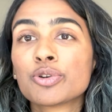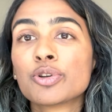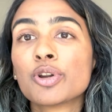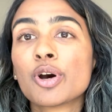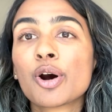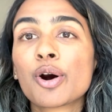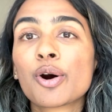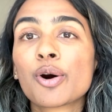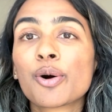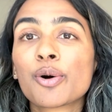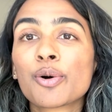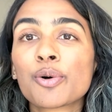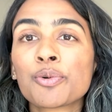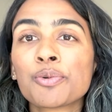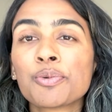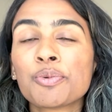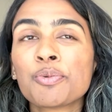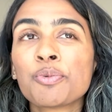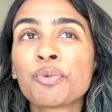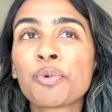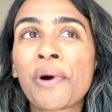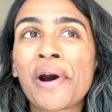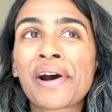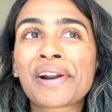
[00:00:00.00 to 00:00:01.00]
know
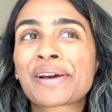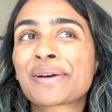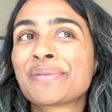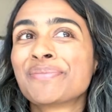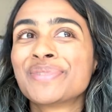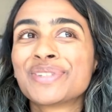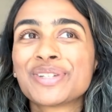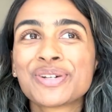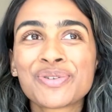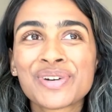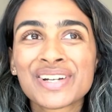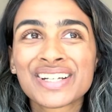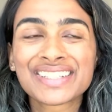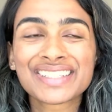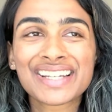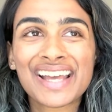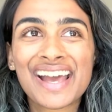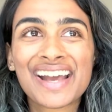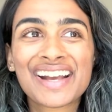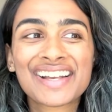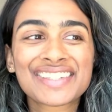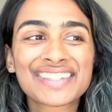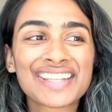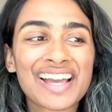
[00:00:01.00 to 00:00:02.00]
what I'm doing
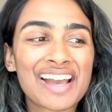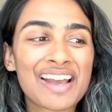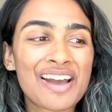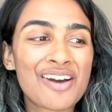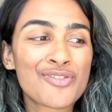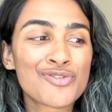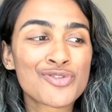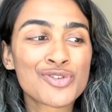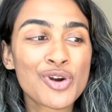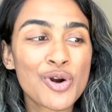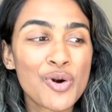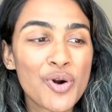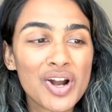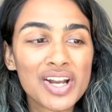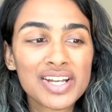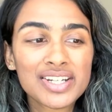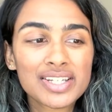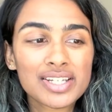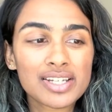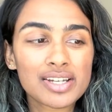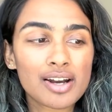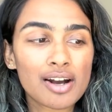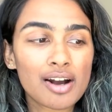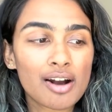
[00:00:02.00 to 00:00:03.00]
next. I have no
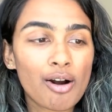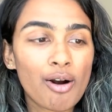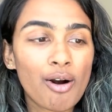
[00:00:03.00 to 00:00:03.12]
idea.